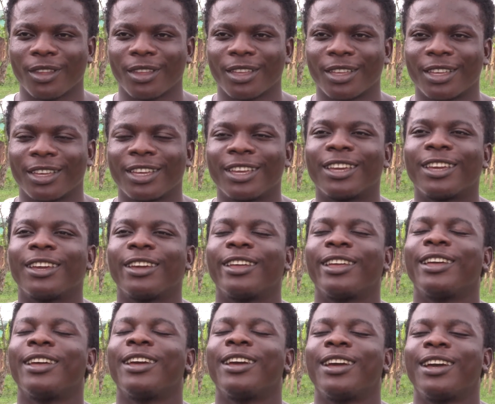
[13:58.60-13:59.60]
Yeah,
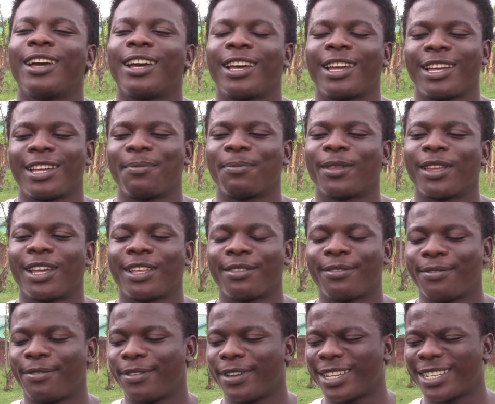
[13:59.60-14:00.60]
and at
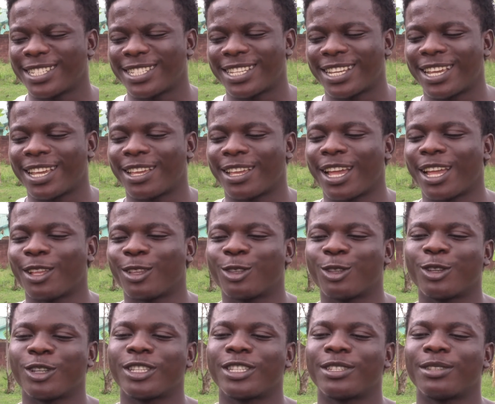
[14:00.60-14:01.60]
first I
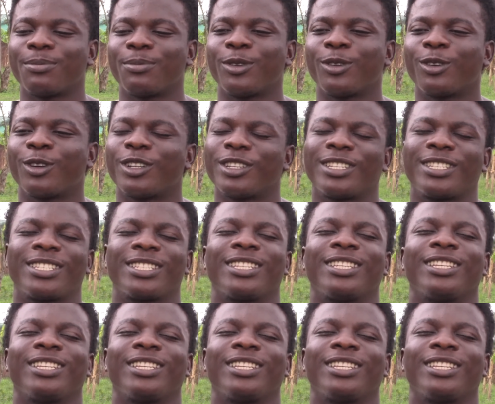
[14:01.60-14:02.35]
thought, because